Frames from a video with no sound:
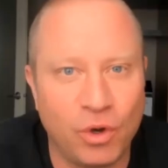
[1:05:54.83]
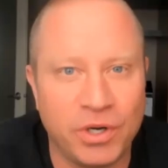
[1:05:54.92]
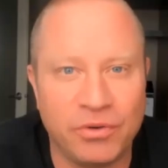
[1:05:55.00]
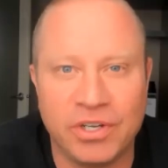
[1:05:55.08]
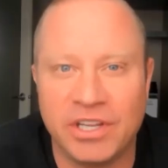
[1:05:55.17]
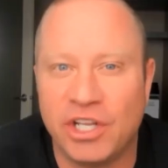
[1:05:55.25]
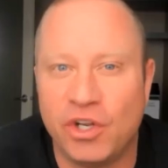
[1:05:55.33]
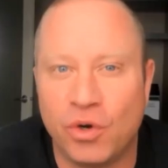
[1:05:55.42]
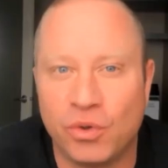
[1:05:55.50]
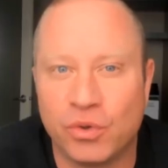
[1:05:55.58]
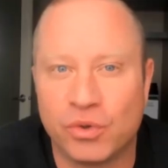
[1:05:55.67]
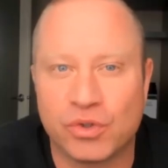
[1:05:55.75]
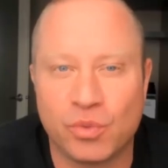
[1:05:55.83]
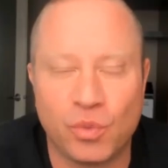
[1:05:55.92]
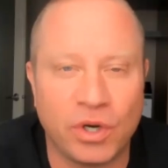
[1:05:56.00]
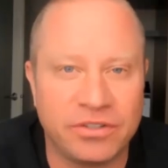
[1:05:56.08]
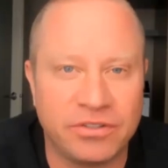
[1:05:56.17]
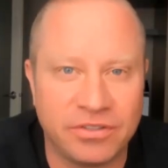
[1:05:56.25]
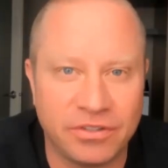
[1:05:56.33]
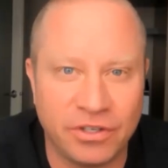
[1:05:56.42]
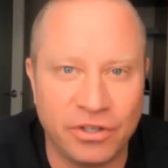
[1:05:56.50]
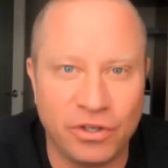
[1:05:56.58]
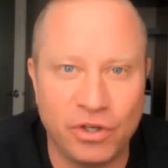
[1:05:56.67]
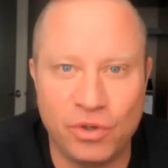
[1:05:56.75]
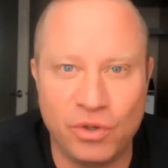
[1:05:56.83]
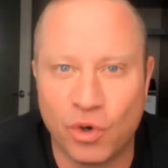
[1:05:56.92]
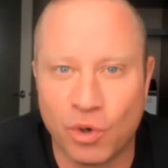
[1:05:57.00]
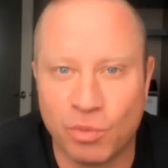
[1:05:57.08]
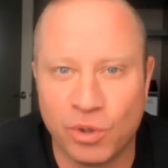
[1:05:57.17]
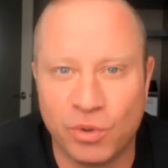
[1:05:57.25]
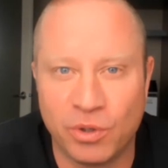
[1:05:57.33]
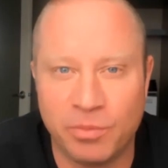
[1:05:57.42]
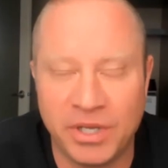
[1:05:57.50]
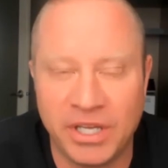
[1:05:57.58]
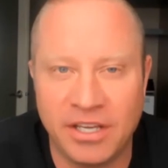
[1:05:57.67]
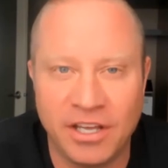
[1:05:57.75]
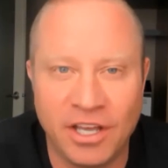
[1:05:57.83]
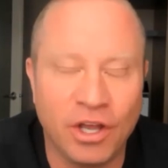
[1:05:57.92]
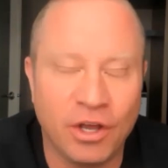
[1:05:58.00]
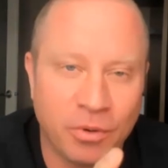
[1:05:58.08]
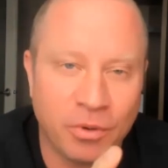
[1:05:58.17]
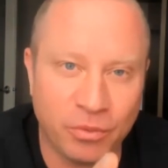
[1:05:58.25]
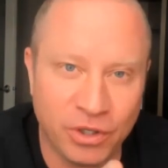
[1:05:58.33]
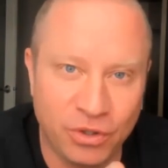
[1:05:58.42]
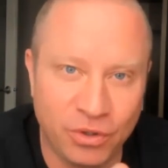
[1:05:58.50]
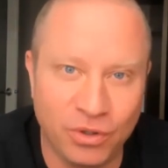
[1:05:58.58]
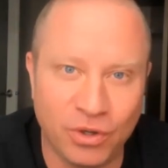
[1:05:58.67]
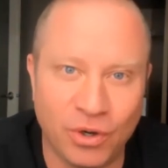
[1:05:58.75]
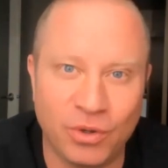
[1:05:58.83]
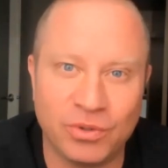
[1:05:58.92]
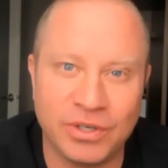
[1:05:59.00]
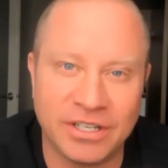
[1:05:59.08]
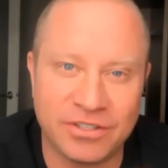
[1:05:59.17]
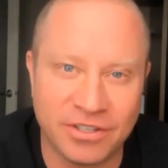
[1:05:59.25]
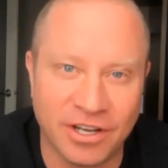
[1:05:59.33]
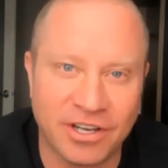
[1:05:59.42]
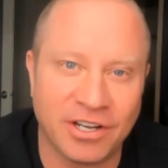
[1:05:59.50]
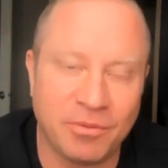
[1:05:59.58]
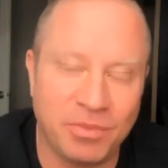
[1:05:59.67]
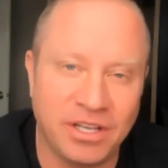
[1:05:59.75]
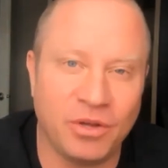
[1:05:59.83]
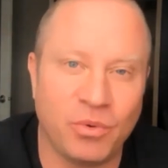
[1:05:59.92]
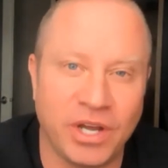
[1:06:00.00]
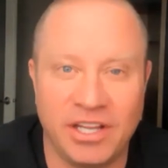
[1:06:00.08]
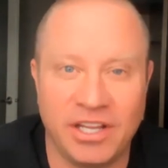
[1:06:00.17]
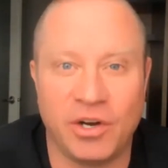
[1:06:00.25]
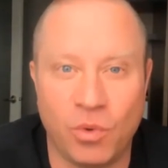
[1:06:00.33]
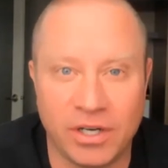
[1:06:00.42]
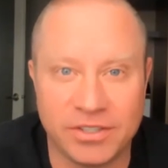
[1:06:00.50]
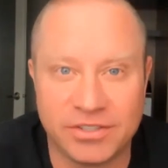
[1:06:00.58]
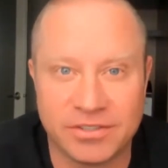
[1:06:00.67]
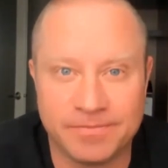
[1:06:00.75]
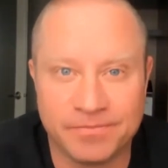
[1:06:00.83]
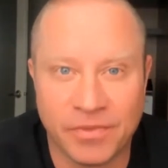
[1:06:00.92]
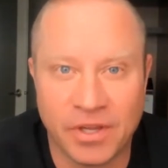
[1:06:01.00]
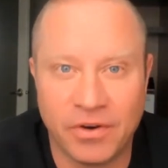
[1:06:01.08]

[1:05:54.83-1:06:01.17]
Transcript: really knows what the new normal will be, but we do know it's not going to be the way that it was. Yeah.